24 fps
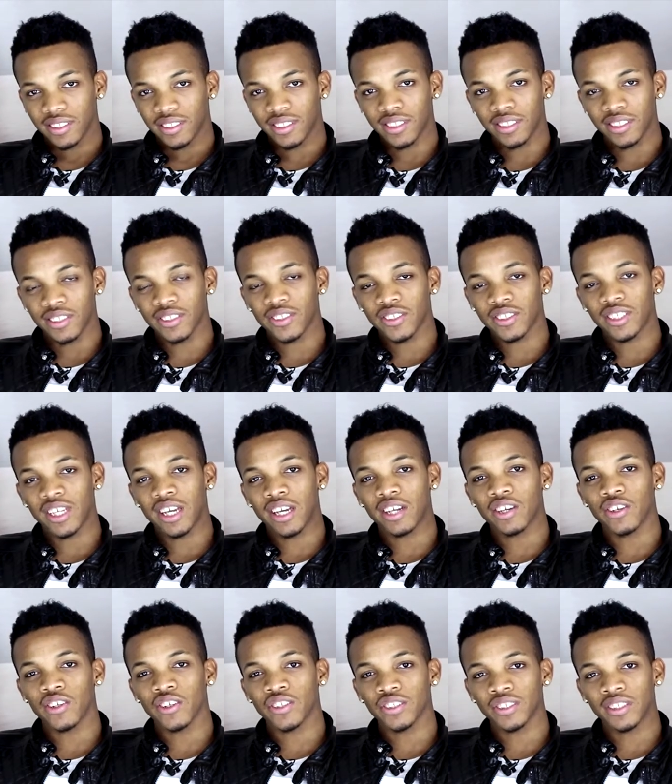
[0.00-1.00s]
She knows how
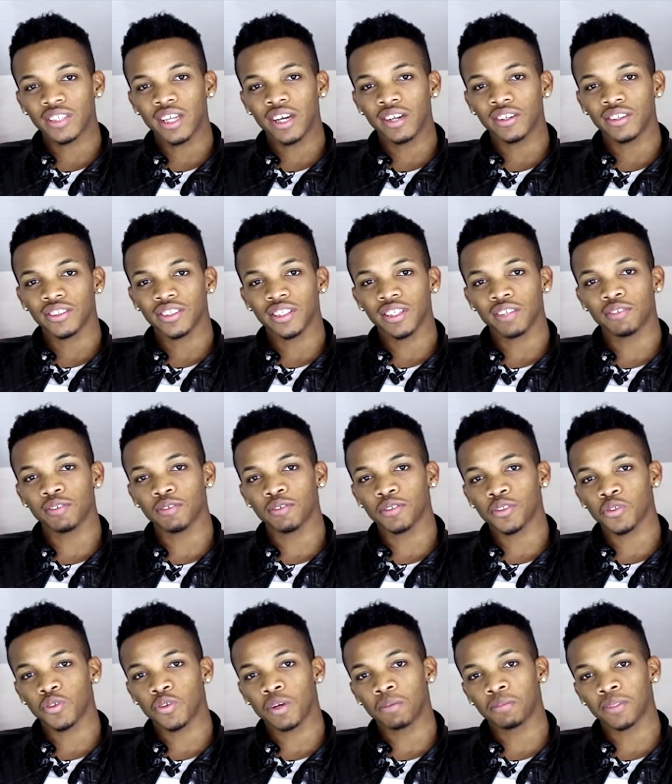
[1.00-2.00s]
it goes down. Genevieve
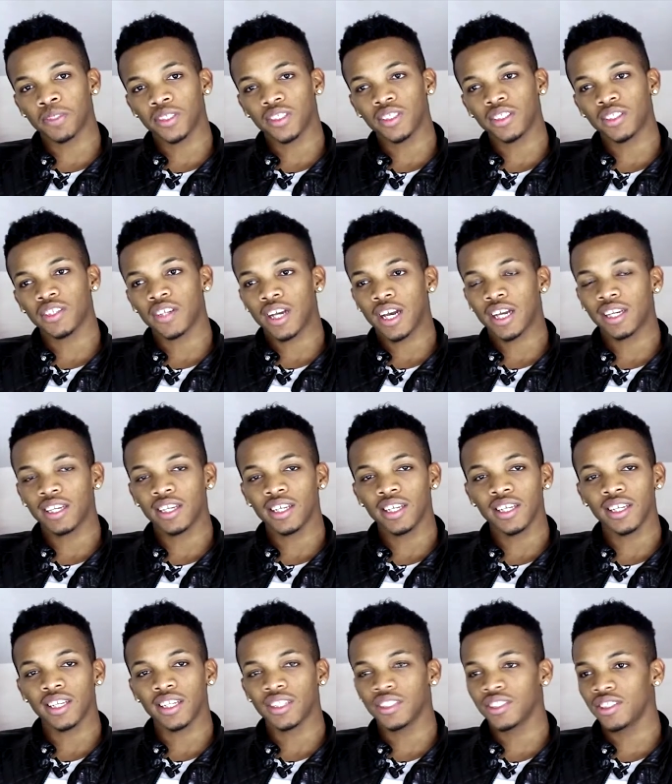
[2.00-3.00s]
is one person you hardly
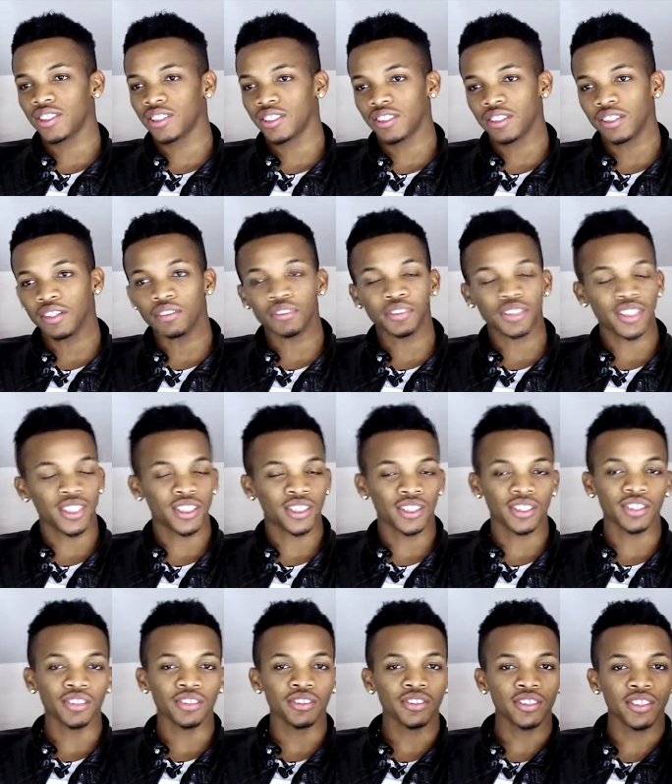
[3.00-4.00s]
hear G stuff say
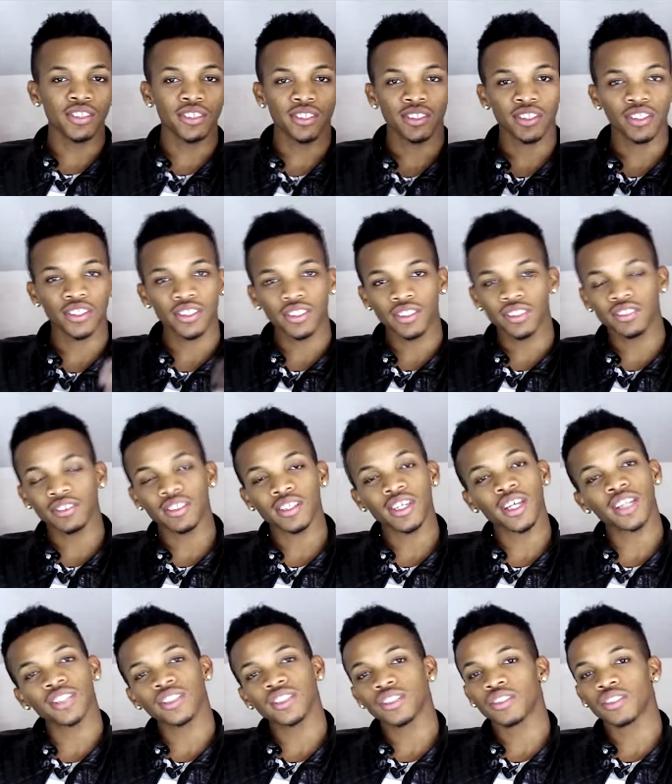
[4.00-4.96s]
she do this or she do that.